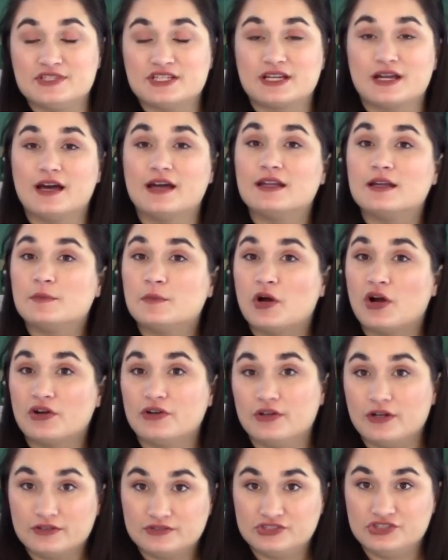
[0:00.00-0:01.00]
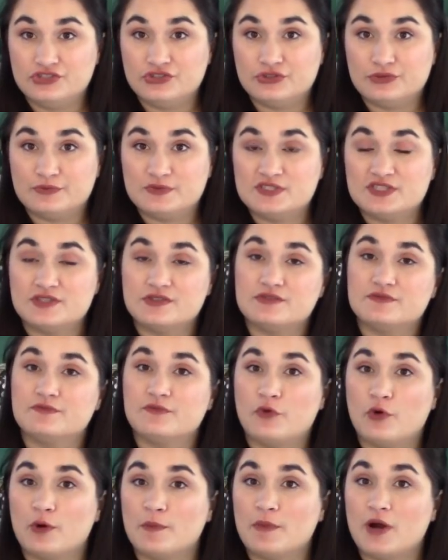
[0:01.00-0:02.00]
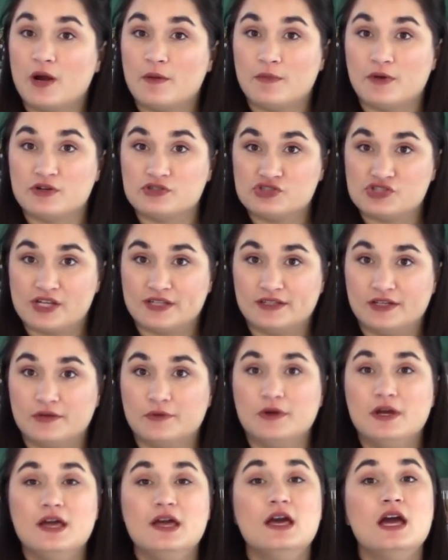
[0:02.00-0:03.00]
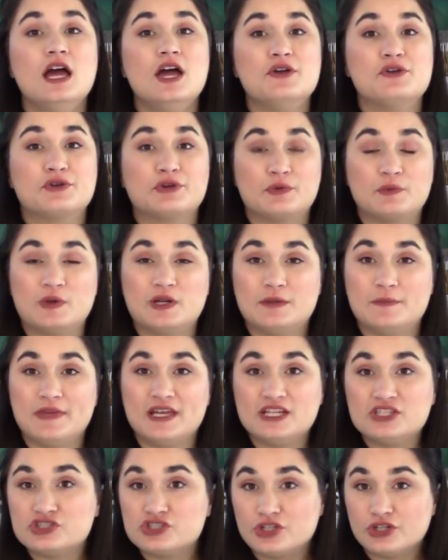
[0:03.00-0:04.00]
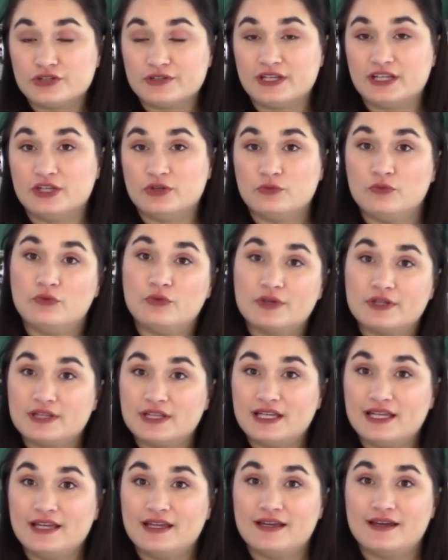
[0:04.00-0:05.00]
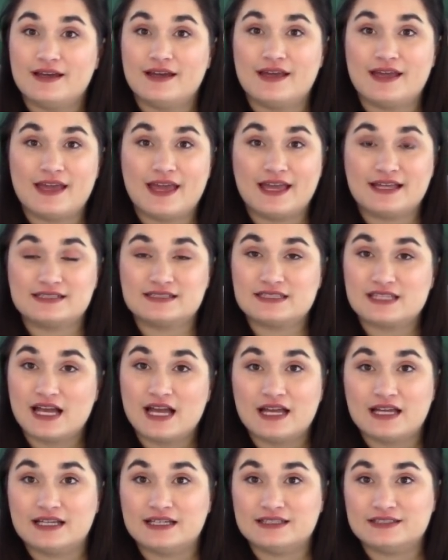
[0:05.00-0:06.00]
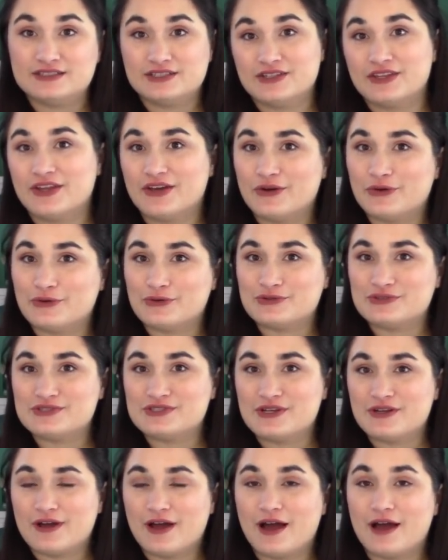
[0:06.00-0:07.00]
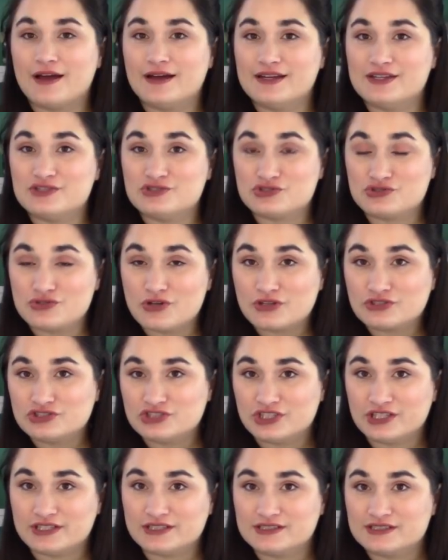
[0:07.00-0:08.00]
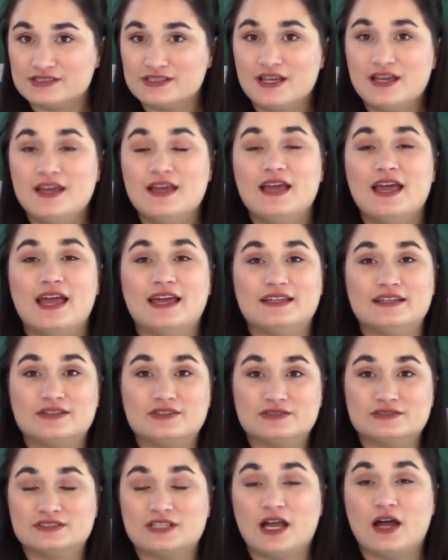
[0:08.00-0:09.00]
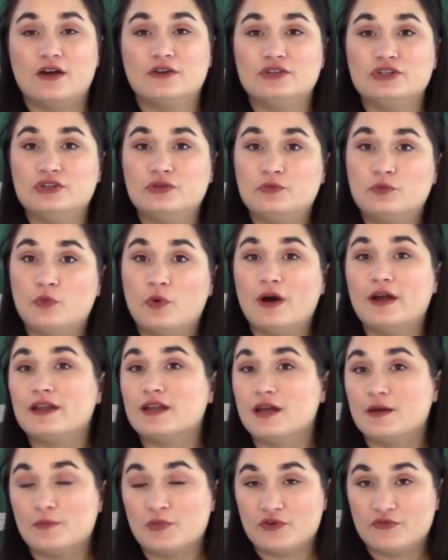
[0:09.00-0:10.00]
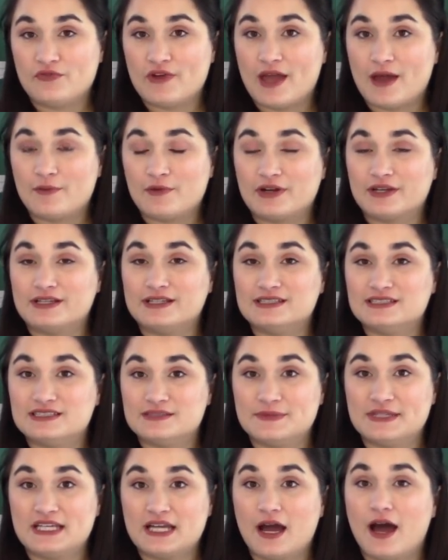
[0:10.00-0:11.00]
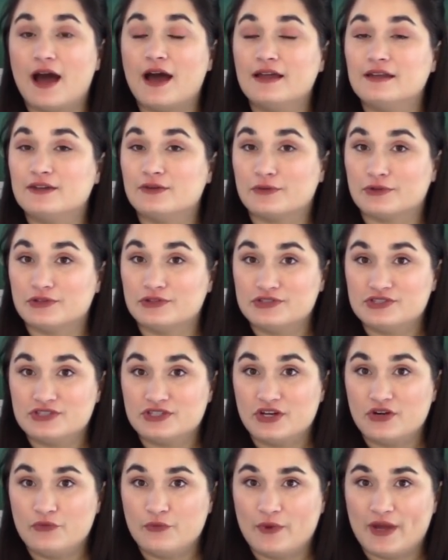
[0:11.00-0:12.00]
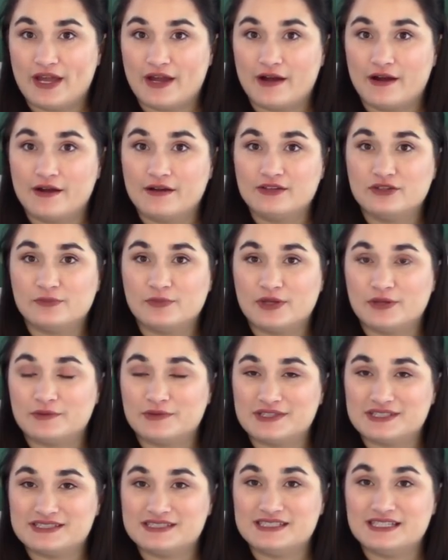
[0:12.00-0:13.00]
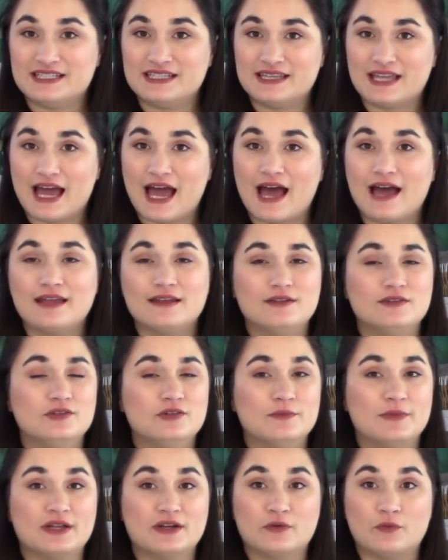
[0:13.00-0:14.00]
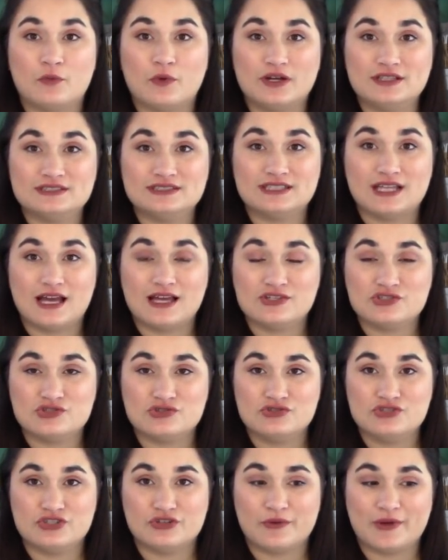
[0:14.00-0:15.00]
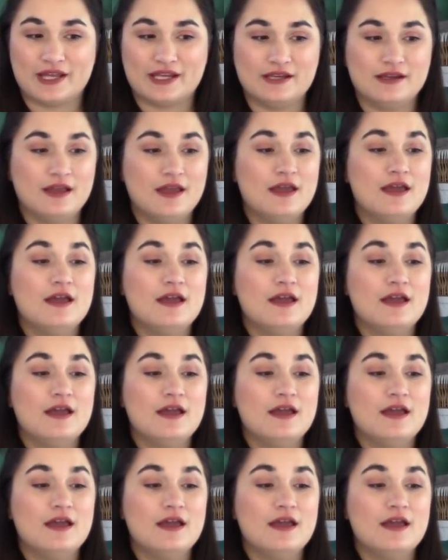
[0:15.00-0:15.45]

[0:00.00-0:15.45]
to cut apart our tubes to form our Bargello. You're gonna wanna make sure that you really hang tight to those uh, instructions and it'll tell you what number fabric needs to be cut in order to go where. You'll be able to see that no matter what size you're doing